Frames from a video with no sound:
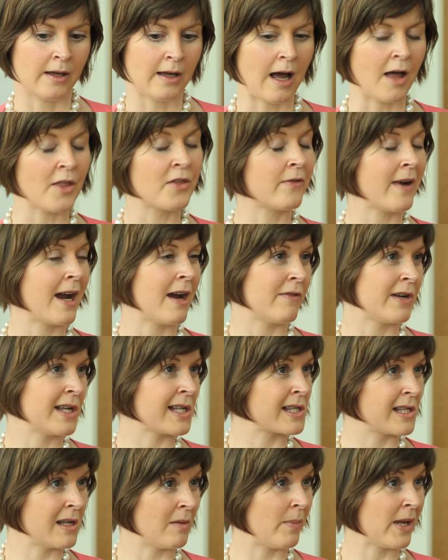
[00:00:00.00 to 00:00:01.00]
Other
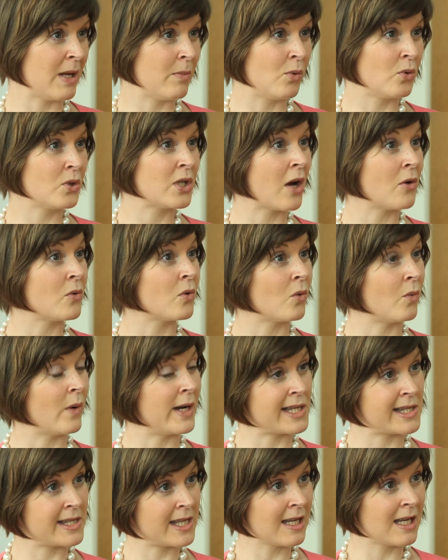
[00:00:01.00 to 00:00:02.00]
areas that people don't
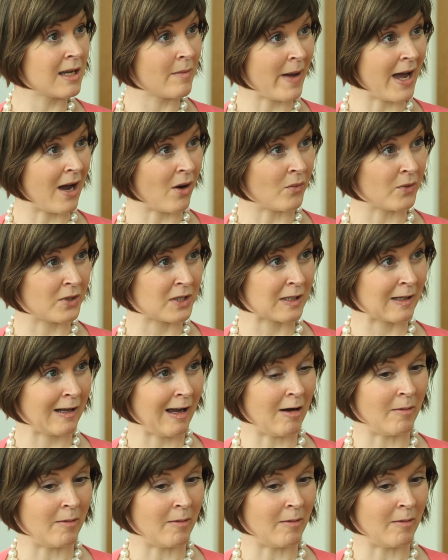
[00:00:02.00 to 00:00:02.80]
always think about